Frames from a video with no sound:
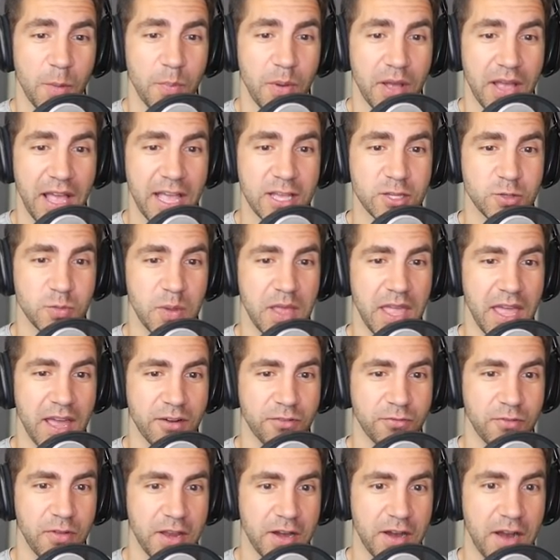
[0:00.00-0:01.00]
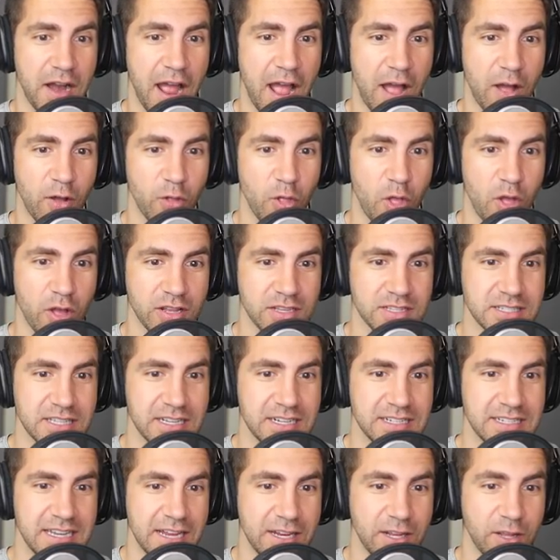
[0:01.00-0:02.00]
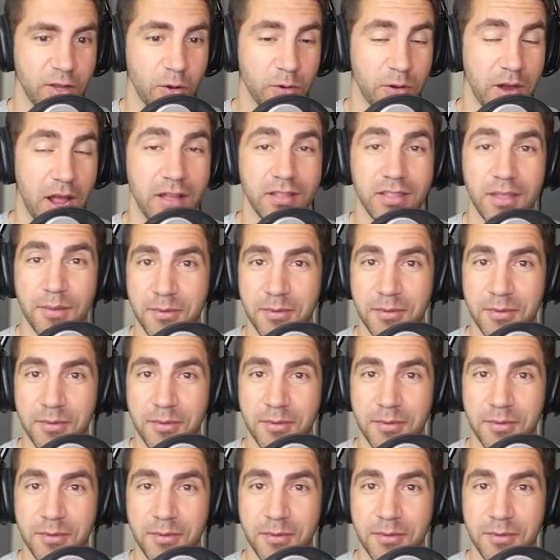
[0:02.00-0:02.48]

But guys, we gotta figure out how long it's gonna take to go down.